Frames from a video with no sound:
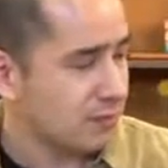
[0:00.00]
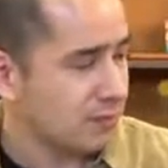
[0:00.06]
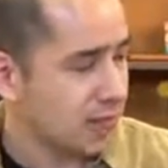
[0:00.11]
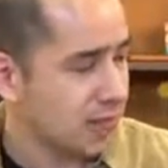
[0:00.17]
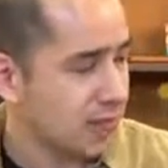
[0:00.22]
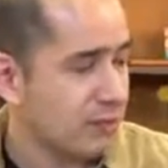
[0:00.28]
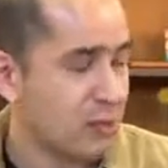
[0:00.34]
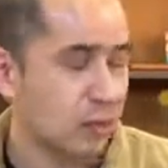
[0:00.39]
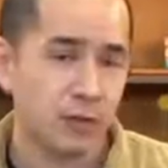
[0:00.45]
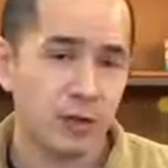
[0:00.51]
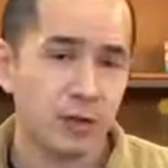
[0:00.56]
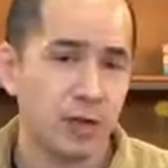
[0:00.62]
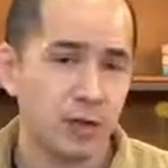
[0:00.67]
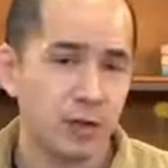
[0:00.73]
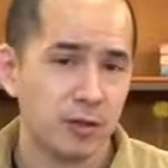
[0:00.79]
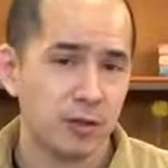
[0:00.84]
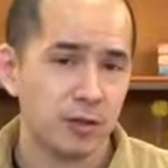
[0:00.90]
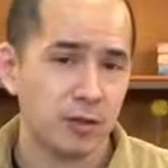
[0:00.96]
And then over
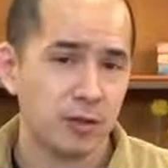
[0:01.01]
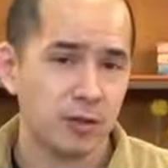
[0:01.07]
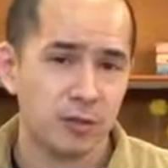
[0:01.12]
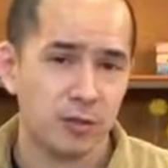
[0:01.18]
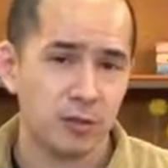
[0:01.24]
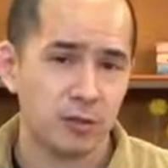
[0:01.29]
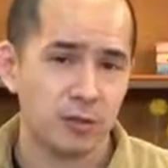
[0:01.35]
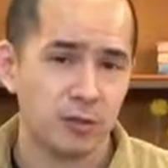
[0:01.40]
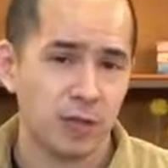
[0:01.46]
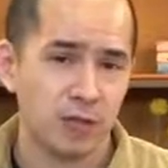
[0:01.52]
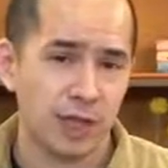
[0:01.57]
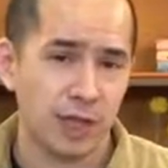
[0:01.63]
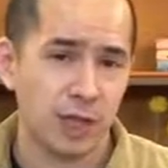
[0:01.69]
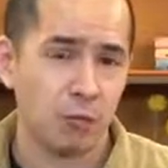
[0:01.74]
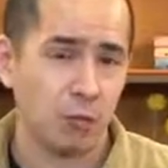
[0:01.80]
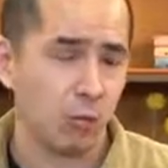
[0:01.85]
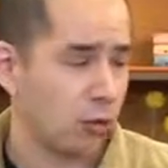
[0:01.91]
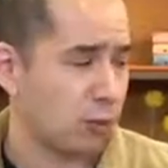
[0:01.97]
here, you can choose uh,
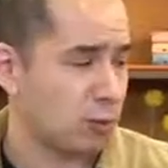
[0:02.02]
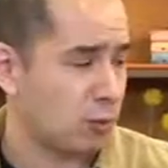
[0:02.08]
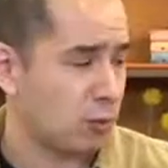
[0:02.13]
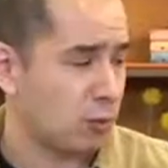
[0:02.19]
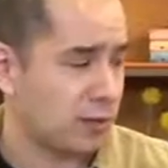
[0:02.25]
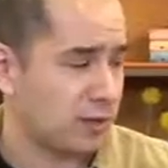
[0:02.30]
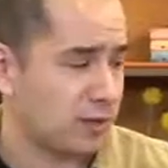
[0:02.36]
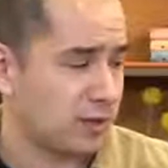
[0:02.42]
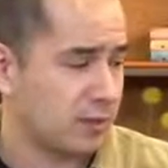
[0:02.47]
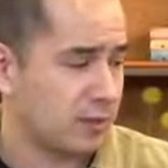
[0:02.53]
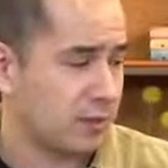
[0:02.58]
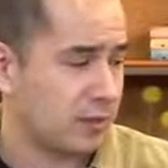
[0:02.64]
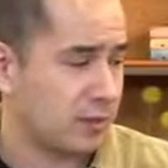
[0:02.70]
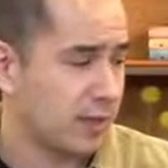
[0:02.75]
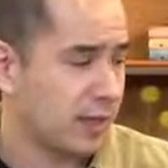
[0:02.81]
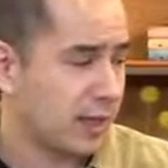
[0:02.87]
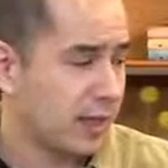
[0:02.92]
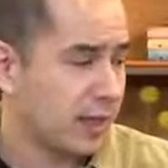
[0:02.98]
how warm you want it to
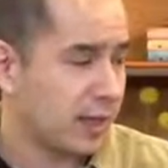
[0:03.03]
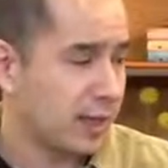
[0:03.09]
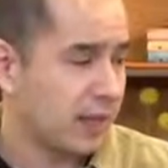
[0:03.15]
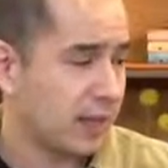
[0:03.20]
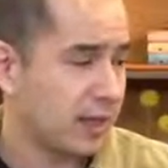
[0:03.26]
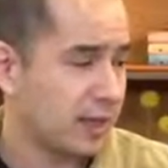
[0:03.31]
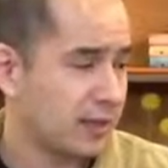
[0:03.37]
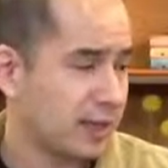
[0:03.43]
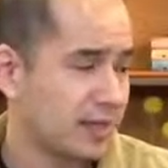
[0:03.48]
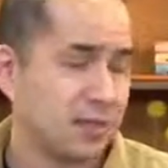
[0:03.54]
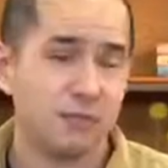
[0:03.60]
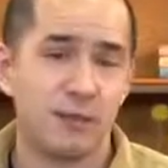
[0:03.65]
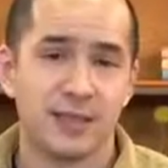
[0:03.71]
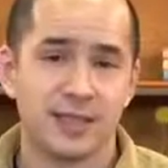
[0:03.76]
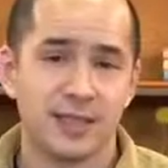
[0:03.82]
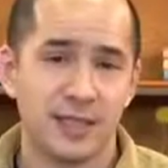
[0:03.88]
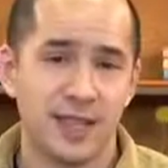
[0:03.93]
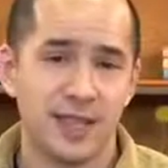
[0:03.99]
be, and that's
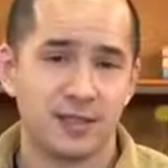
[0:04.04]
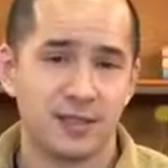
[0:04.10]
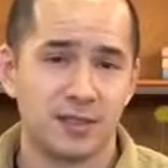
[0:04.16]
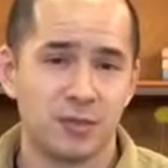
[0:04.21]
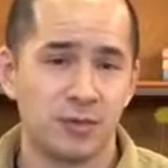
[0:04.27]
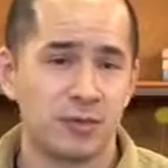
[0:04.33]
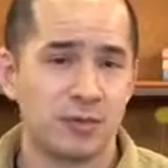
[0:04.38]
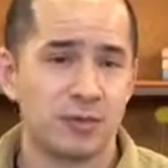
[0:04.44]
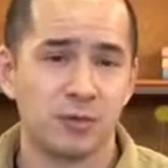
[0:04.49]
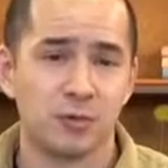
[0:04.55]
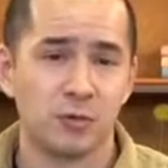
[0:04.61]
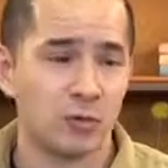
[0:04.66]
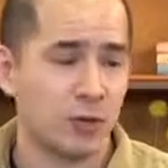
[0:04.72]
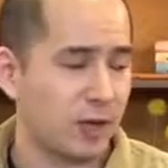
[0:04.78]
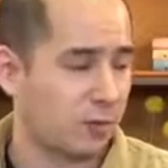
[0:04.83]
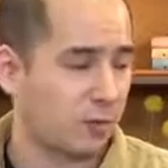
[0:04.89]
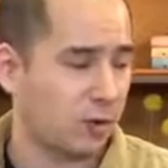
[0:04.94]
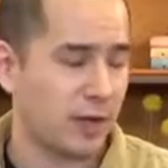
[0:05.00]
fantastic. So just a
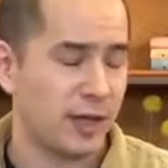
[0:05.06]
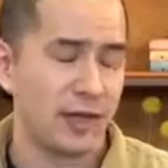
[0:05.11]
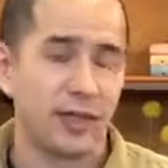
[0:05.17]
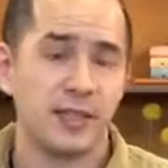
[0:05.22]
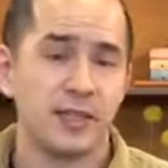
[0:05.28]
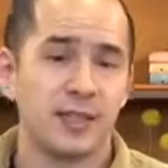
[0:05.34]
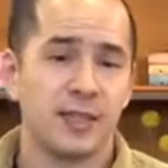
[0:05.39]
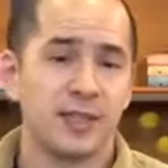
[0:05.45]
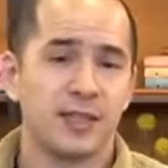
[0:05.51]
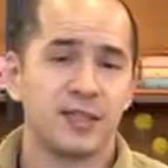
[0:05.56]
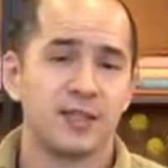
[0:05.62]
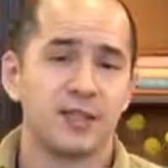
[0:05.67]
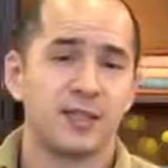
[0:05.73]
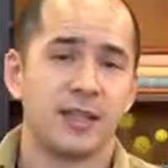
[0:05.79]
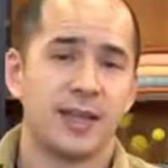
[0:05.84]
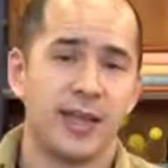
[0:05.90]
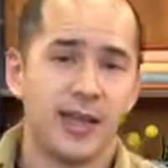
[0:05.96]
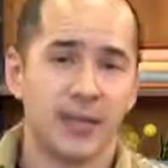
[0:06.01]
great way
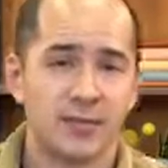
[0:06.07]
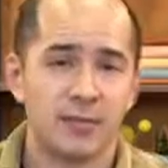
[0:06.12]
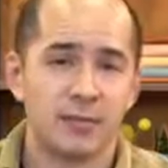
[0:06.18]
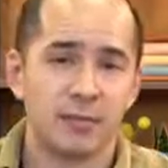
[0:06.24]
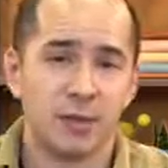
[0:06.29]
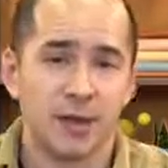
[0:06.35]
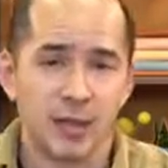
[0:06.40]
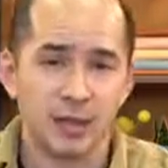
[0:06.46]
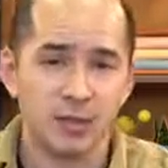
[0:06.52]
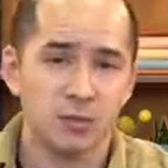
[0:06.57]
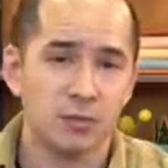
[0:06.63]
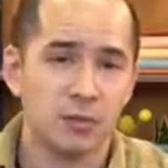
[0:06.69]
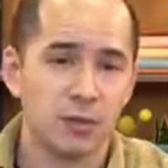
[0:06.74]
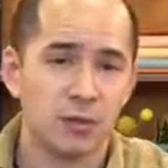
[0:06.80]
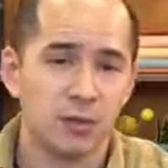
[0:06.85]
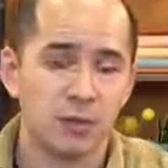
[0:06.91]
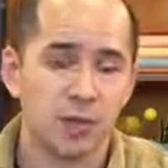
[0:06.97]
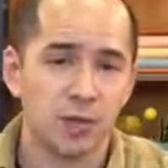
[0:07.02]
to add some
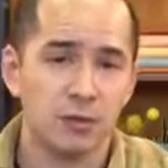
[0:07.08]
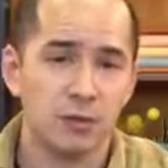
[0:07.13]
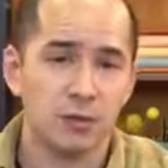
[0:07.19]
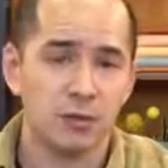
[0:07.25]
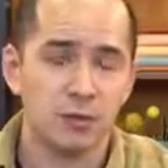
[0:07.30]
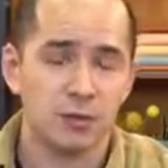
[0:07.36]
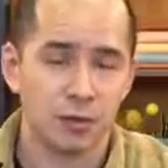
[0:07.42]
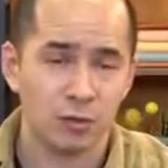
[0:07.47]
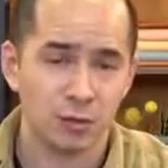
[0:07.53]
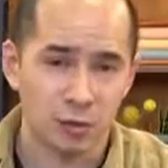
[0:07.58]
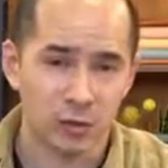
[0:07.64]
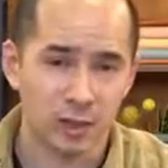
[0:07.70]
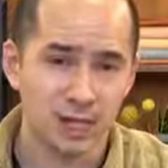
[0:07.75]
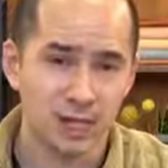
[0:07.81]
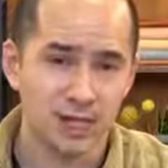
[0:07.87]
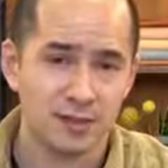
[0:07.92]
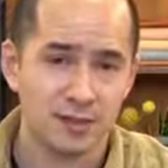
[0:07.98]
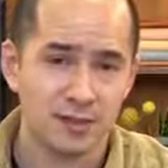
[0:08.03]
extra levels to your
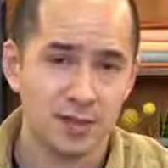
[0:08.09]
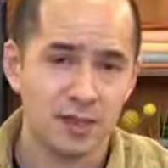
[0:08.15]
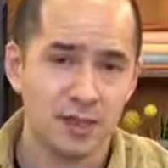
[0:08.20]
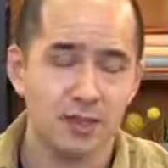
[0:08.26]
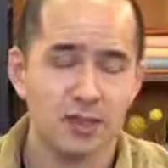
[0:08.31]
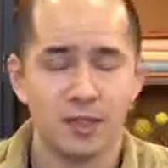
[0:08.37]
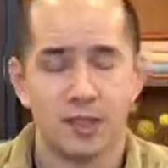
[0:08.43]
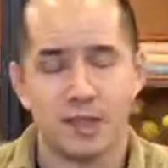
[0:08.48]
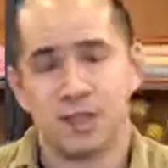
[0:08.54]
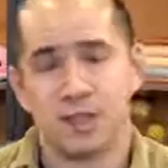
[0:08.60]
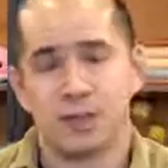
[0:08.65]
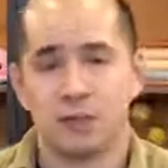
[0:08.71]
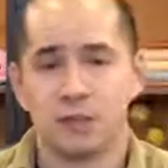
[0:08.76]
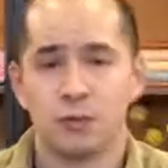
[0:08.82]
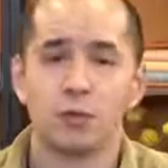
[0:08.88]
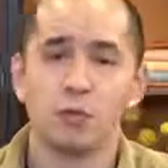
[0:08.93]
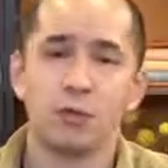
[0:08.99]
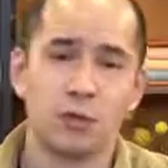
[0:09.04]
relaxation,
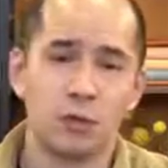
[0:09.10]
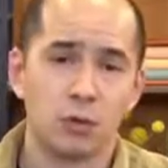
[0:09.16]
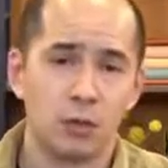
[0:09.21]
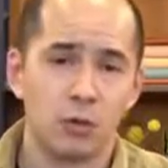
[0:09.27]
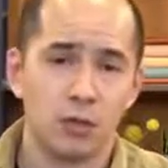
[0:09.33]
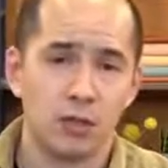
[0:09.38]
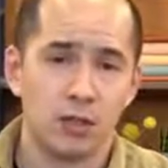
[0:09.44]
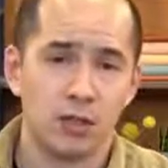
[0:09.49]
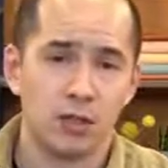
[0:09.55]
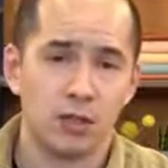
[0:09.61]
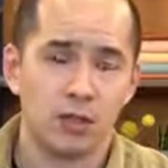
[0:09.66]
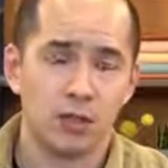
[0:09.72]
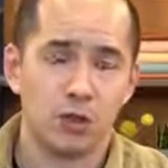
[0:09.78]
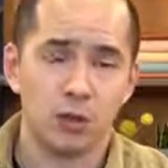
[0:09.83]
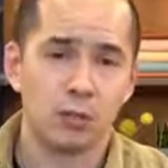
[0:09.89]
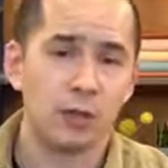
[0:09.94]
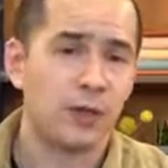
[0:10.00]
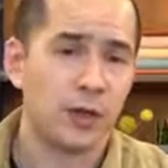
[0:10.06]
to your uh,
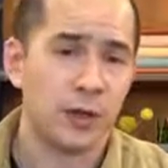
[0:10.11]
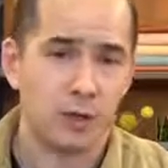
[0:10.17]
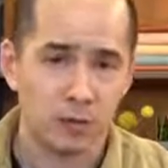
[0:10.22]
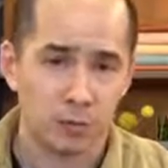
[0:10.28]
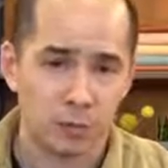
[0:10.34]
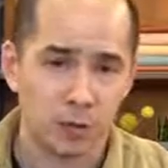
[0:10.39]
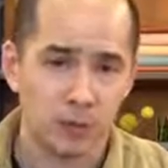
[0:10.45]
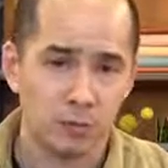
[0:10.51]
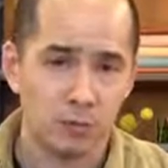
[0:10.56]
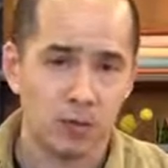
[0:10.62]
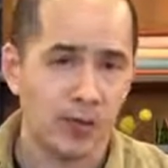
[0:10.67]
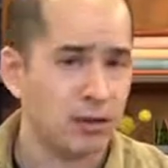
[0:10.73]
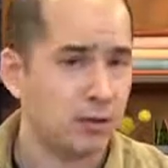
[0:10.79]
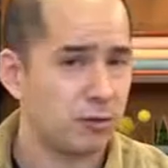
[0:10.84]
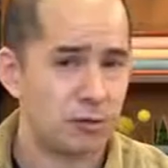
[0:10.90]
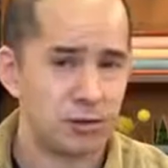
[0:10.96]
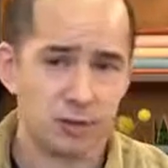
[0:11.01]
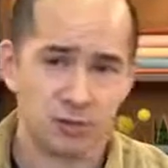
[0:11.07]
home therapy, right,
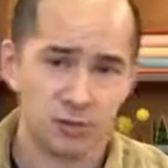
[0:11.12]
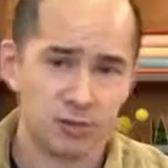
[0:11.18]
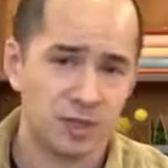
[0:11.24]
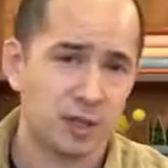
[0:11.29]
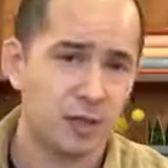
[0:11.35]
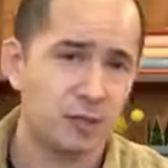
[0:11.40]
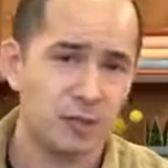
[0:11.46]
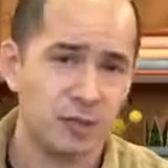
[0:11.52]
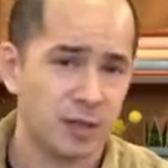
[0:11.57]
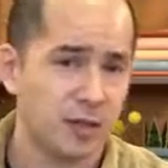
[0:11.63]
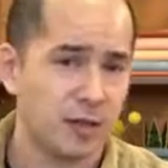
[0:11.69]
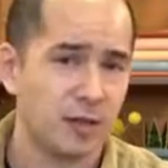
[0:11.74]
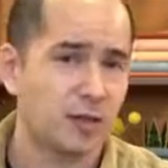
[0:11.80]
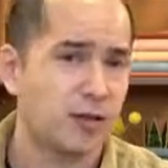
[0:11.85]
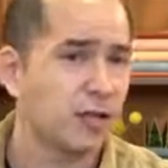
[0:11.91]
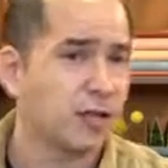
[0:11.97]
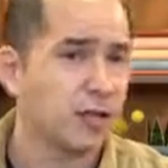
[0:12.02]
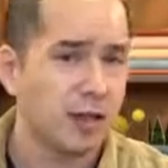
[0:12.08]
or just your
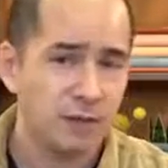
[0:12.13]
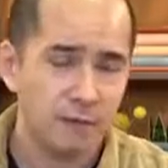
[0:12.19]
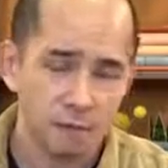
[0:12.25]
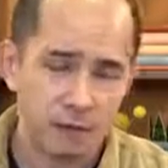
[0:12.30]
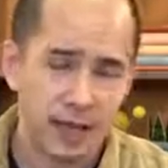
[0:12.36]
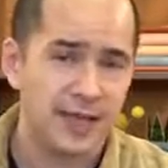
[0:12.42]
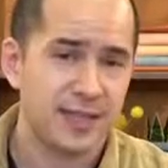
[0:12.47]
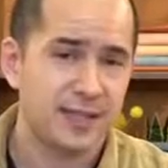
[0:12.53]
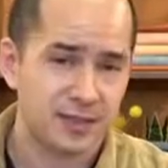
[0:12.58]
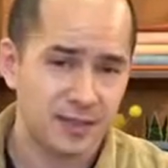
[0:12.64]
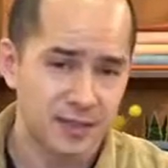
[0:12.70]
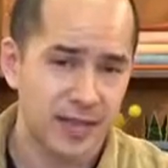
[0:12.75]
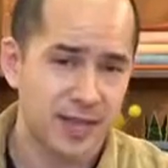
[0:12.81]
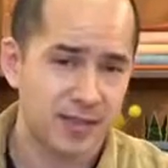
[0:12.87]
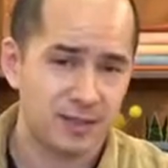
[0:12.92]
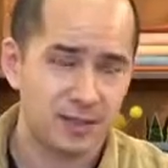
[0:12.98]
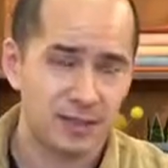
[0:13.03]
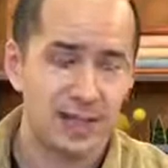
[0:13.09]
self-care
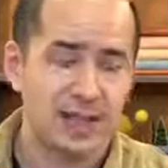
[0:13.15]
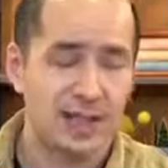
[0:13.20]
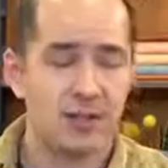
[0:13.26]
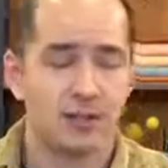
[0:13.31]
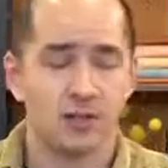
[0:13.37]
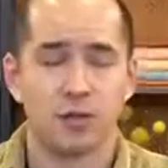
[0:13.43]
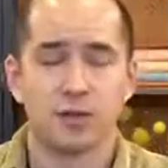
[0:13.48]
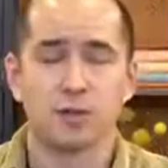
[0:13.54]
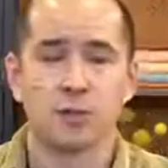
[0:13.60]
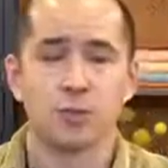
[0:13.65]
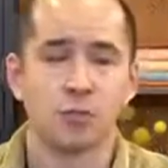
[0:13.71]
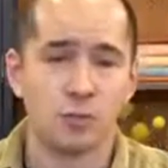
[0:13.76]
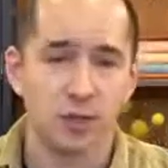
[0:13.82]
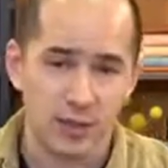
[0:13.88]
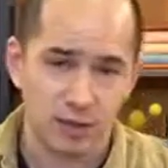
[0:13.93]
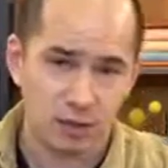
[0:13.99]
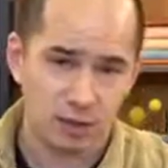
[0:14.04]
fantastic. And it's also really